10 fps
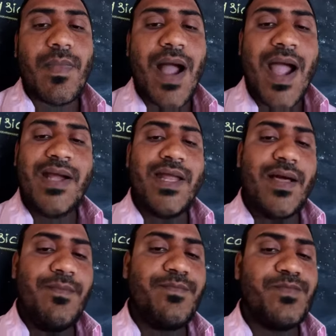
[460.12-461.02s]
and
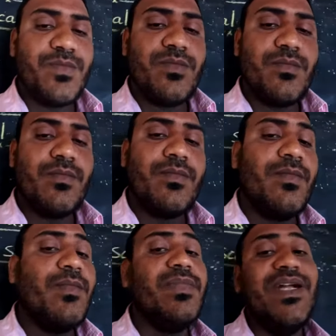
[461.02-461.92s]

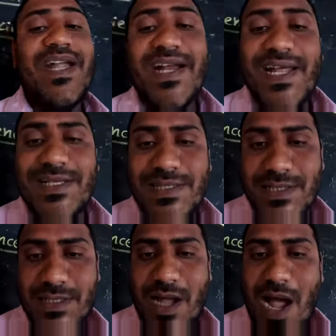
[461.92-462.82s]

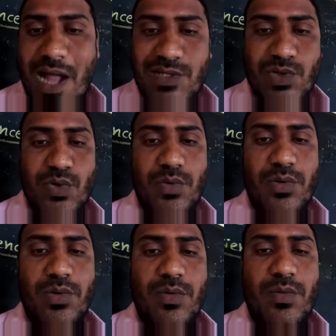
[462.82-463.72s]
needles also.
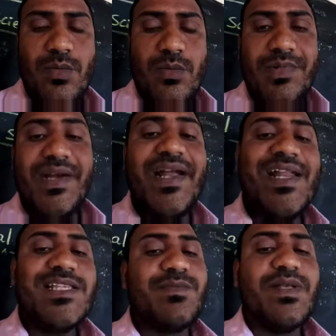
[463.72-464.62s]

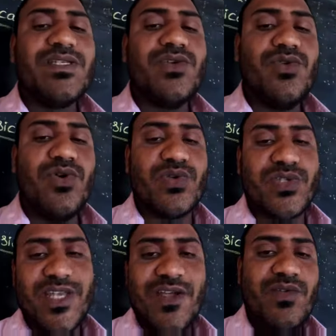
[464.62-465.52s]
Needles means you know,
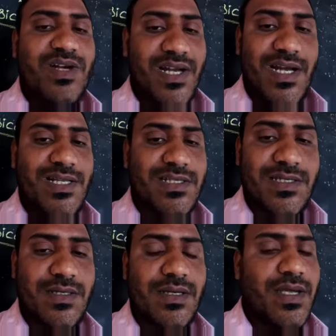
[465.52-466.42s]
seeing
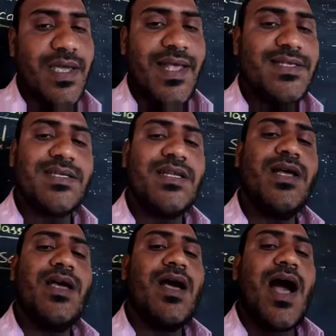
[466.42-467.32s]
needles. Yes,
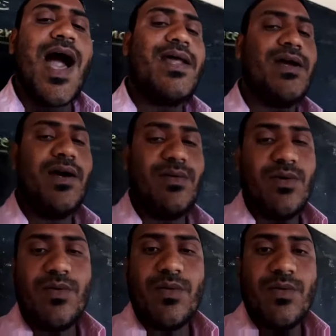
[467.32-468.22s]
or
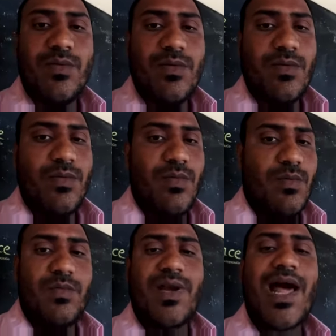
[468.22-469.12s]

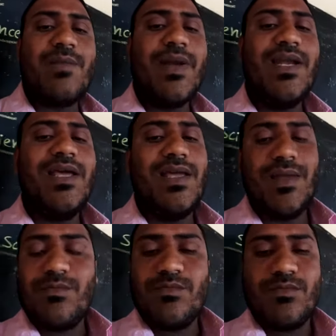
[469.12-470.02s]
normally
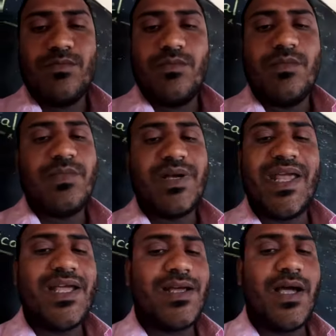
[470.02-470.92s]

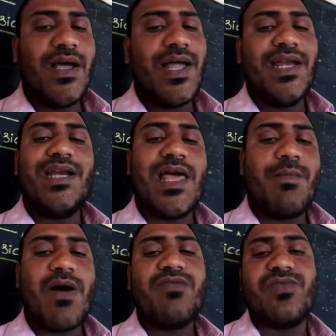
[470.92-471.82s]
take any type
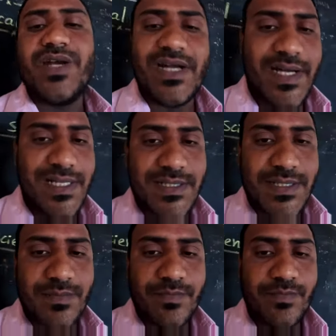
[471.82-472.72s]
of needles.